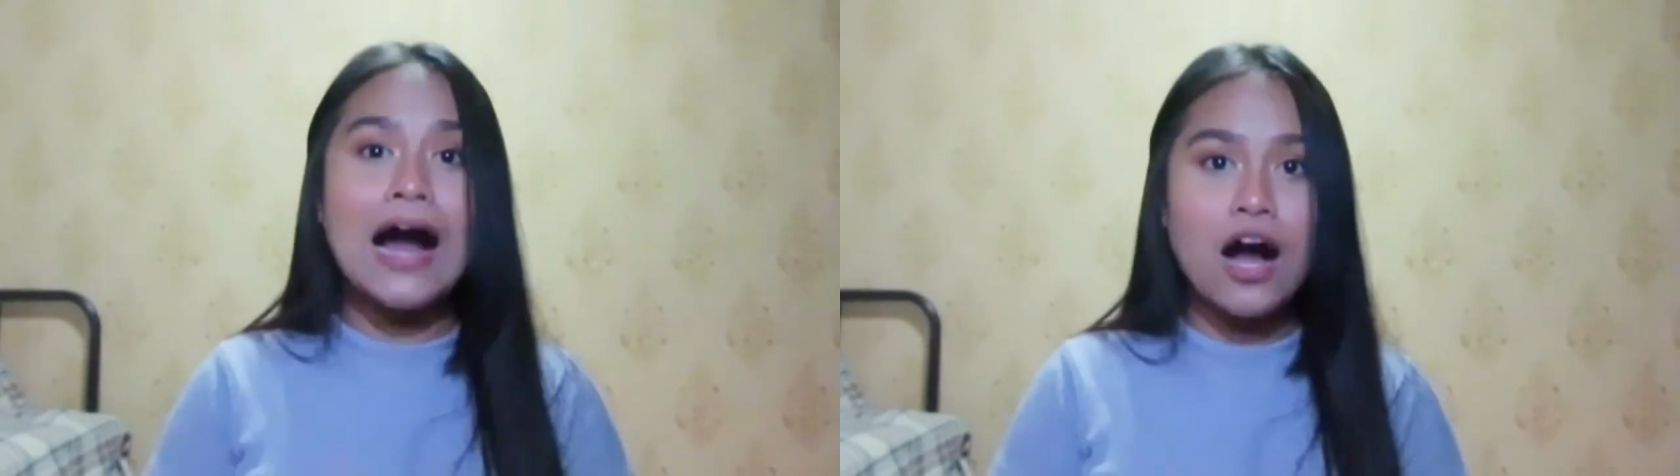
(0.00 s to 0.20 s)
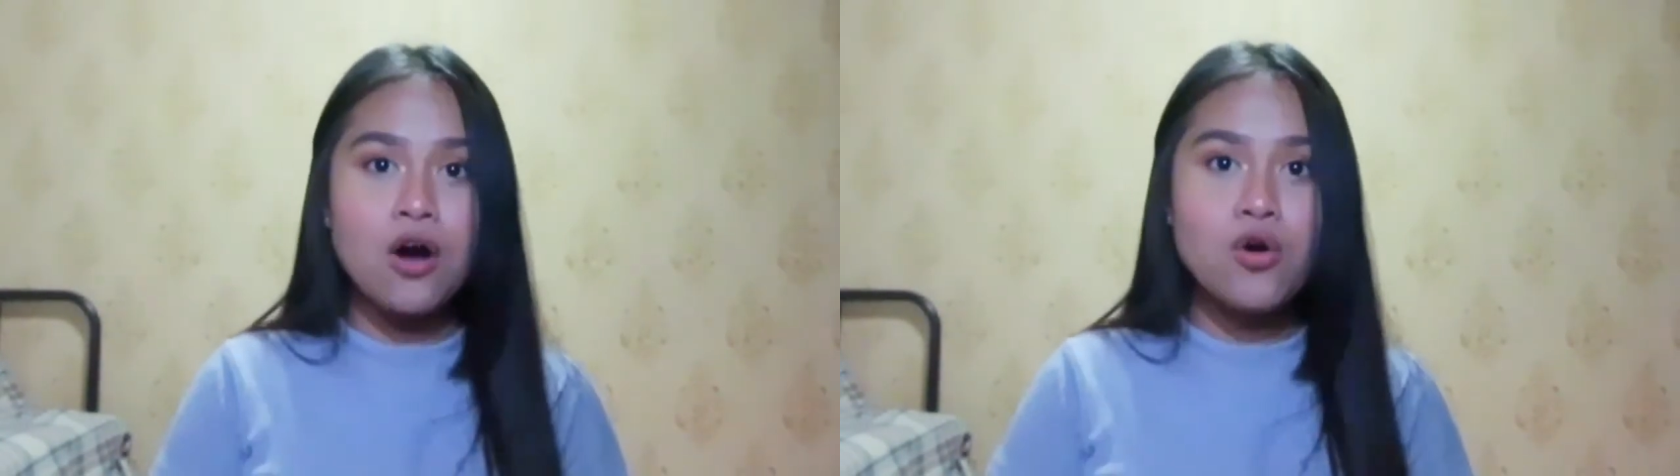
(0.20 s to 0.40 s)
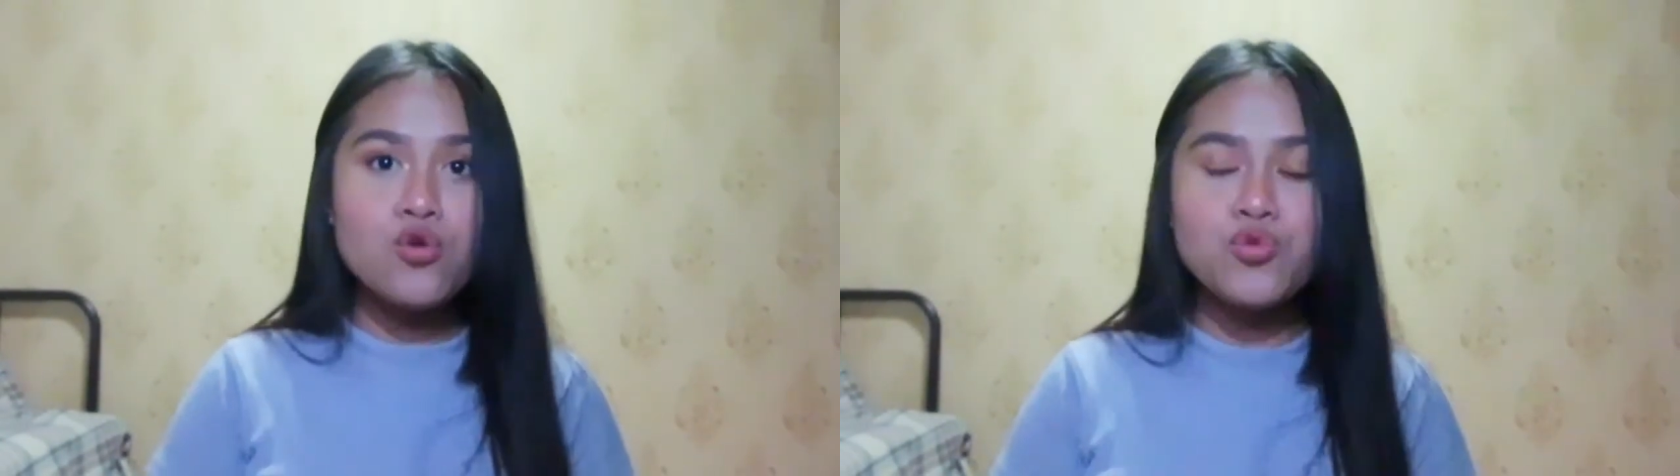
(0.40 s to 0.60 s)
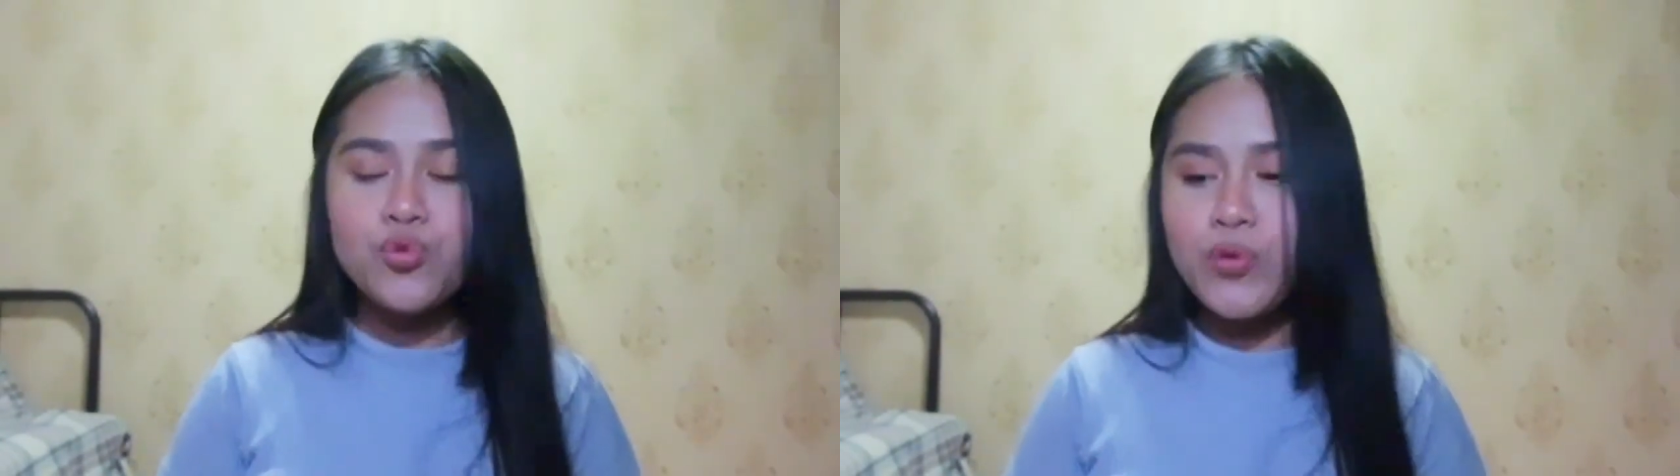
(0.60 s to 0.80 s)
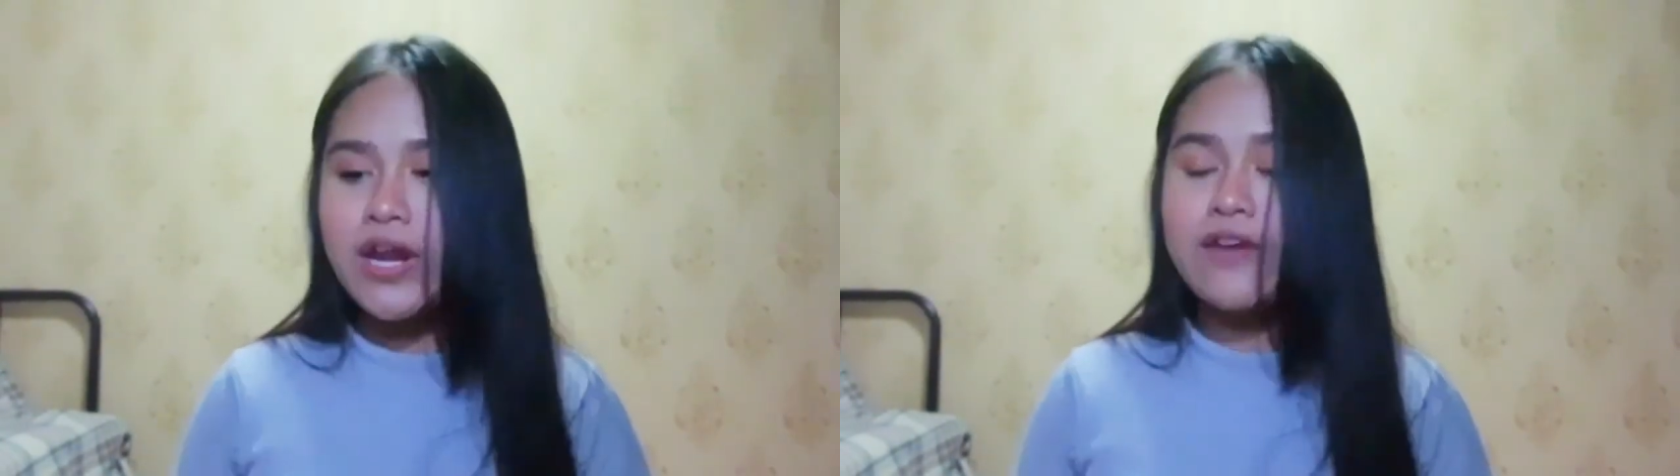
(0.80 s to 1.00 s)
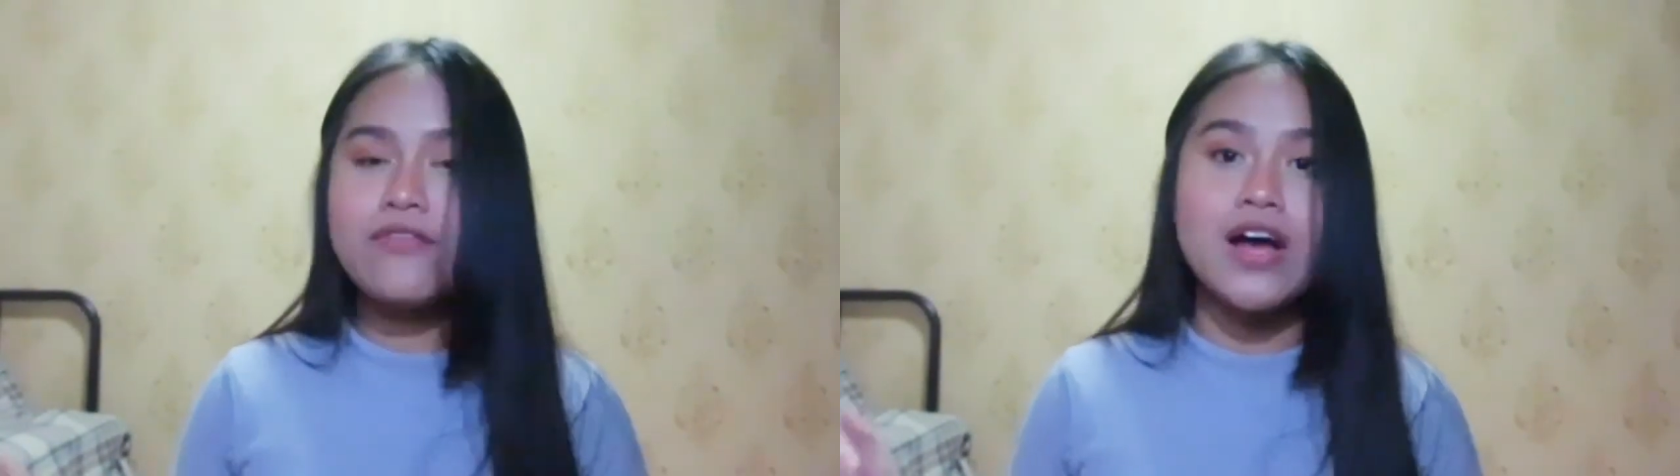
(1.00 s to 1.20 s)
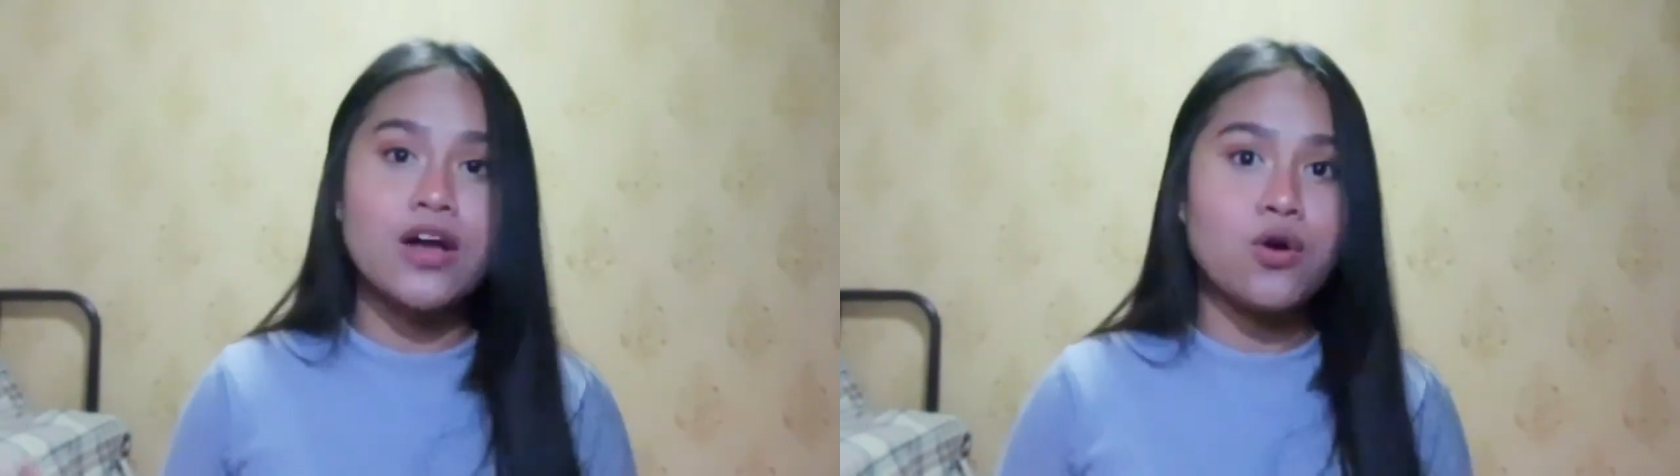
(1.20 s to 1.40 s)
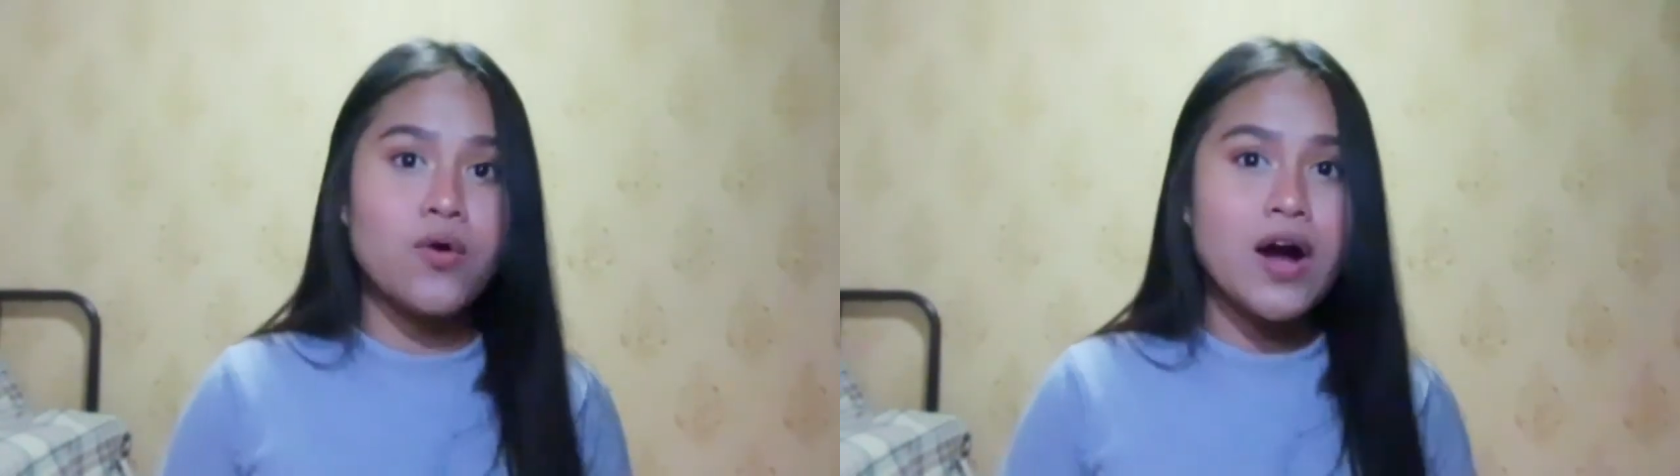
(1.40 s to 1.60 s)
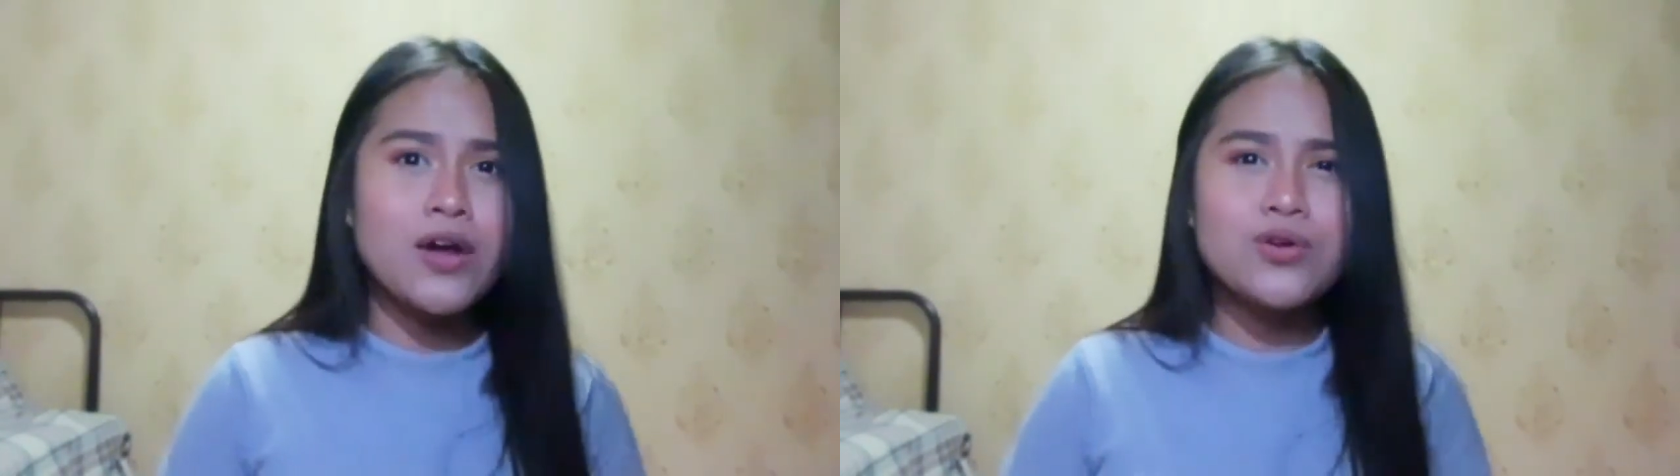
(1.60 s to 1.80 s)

out whenever I go out.